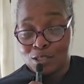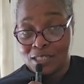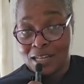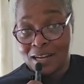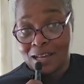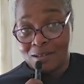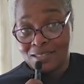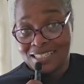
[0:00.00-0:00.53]

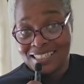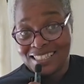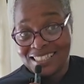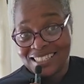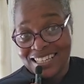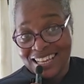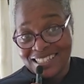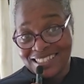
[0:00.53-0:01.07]
Shout out to
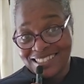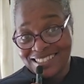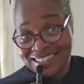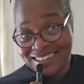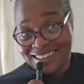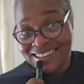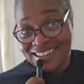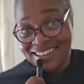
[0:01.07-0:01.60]

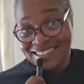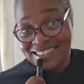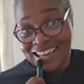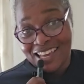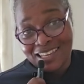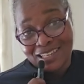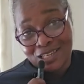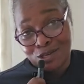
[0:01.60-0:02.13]
Destiny.
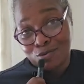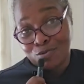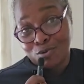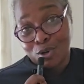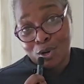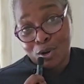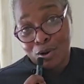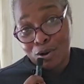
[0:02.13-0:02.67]
Thank you,
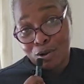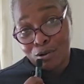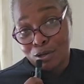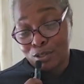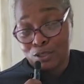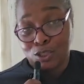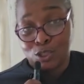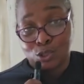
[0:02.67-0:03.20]
girl,
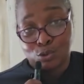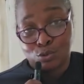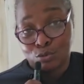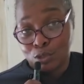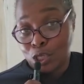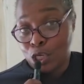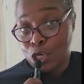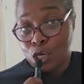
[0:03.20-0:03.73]
because
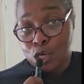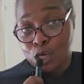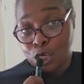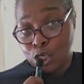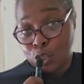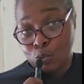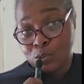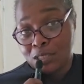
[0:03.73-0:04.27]
you
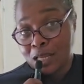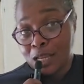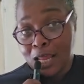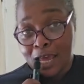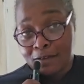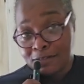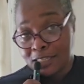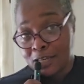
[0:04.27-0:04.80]
was a
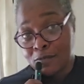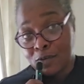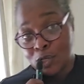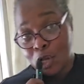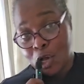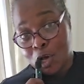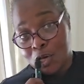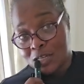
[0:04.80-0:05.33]
lifesaver,
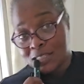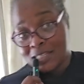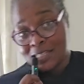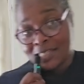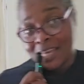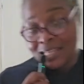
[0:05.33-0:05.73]
y'all. Because at